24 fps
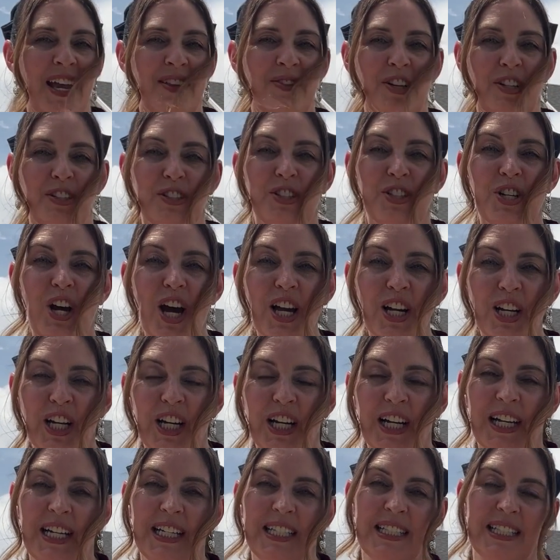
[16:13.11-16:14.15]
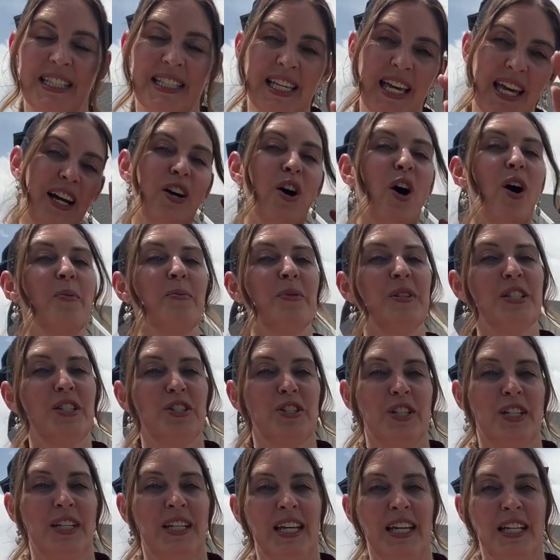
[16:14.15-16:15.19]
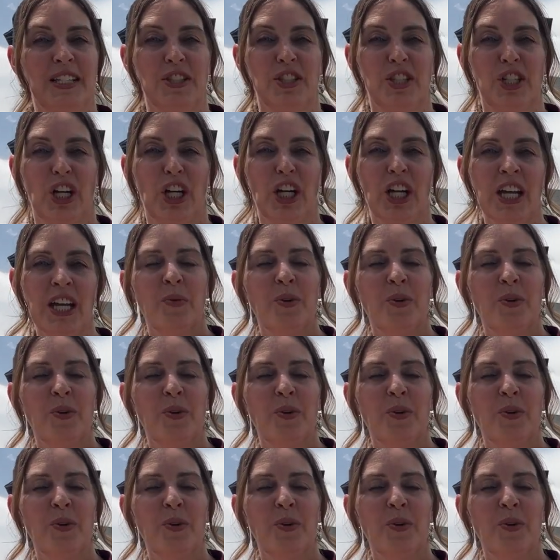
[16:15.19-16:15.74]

and their daughter is a competition dancer.